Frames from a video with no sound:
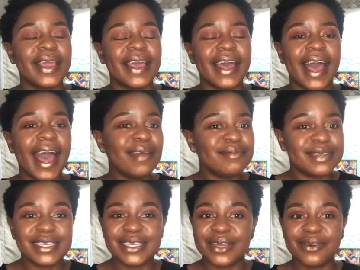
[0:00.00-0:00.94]
I'm just
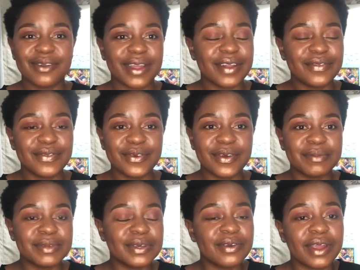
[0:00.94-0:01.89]
so grateful. I'm so
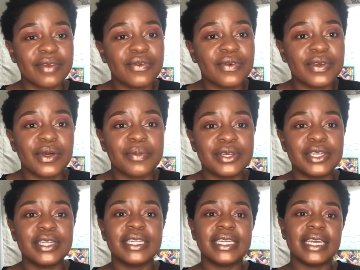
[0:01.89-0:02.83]
grateful for the
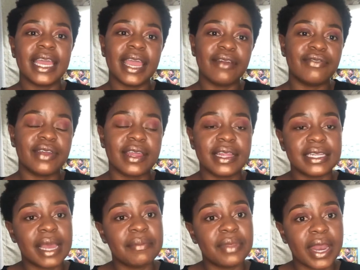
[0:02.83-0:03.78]
opportunity every other
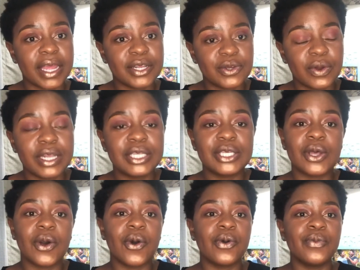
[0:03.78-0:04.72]
time that I do it.
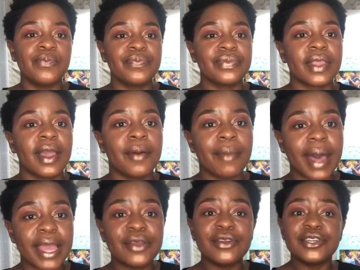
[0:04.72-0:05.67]
So my
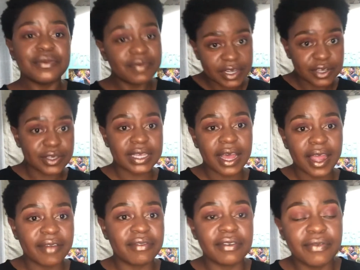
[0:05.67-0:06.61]
YouTube videos are
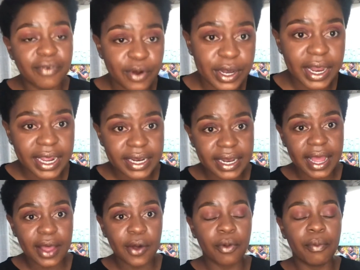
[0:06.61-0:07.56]
every fortnight
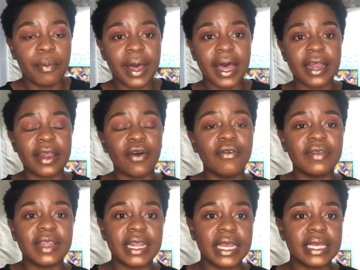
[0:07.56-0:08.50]
now, but over the
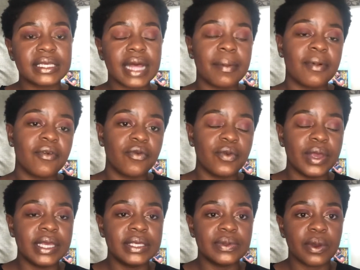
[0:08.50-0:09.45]
next couple of
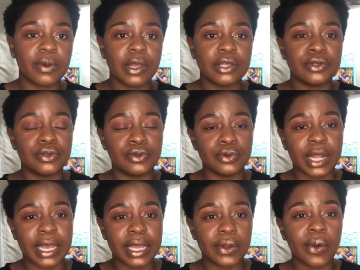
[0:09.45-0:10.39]
weeks, we're going to do like
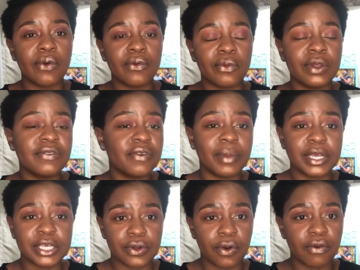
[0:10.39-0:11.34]
an information
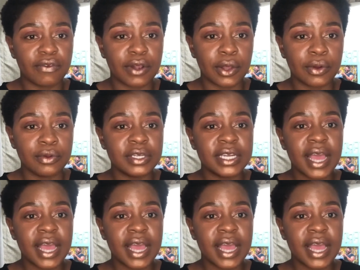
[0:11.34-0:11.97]
overload.